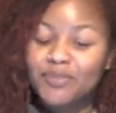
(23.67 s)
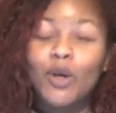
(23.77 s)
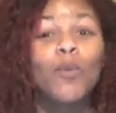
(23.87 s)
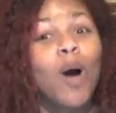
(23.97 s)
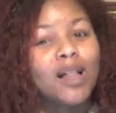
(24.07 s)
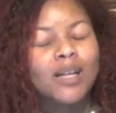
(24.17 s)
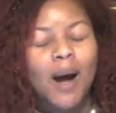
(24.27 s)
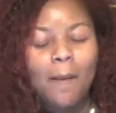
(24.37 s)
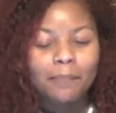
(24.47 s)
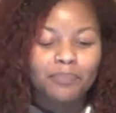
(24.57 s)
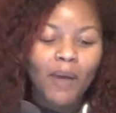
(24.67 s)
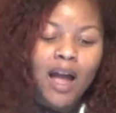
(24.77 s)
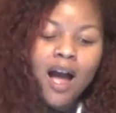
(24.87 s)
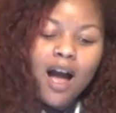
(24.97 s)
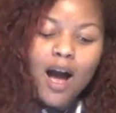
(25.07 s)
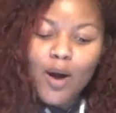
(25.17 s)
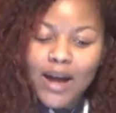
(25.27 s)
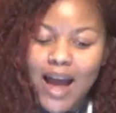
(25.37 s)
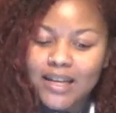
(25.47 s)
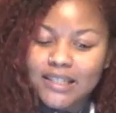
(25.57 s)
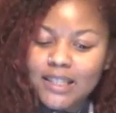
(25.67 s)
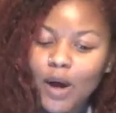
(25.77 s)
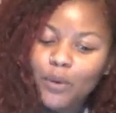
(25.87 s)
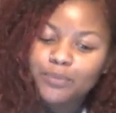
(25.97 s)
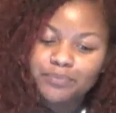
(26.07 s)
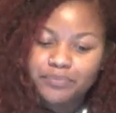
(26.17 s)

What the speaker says: You're welcome. Okay, so